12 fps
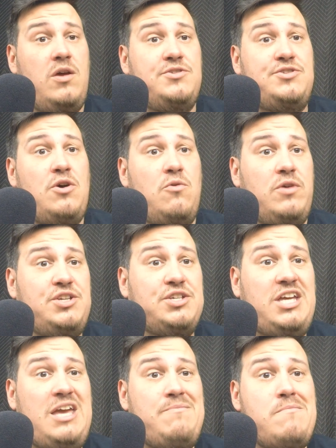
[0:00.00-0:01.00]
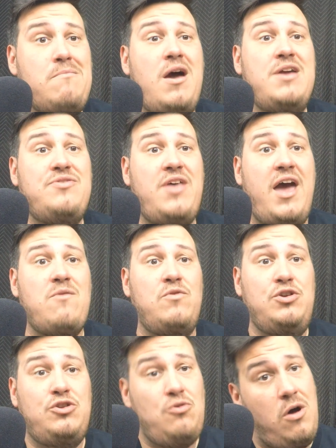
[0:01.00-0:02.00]
So just keep in mind that when
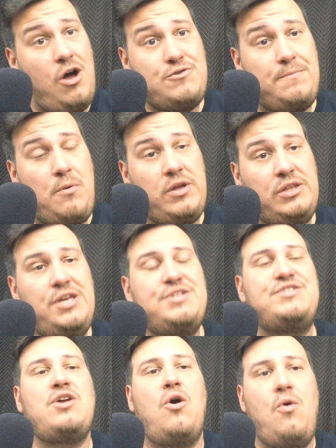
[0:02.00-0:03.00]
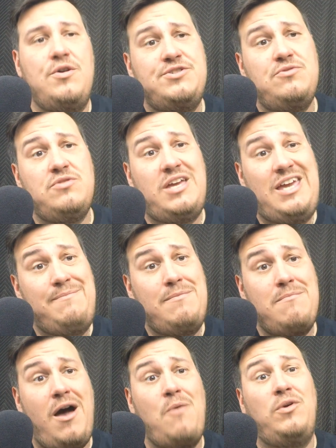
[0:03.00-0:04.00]
you do a 100-point list, also keep in
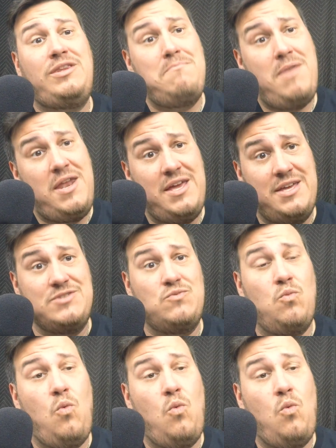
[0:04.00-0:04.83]
mind what the meta is.